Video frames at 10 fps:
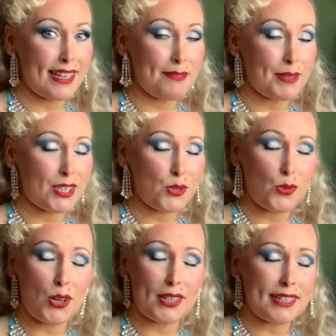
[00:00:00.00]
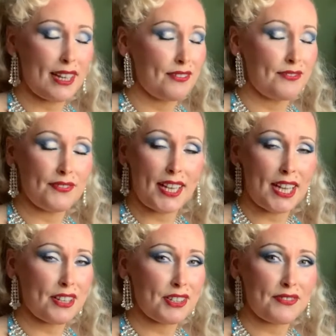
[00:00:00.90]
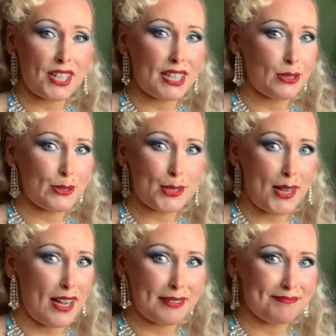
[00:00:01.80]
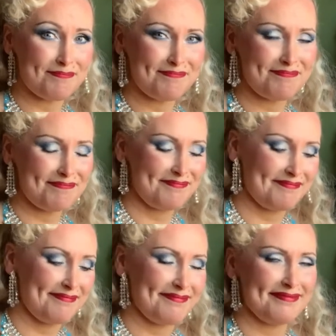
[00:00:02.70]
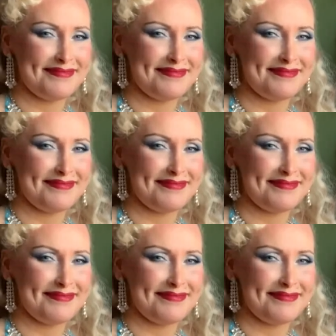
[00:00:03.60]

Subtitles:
They've been twirling a very, very long time.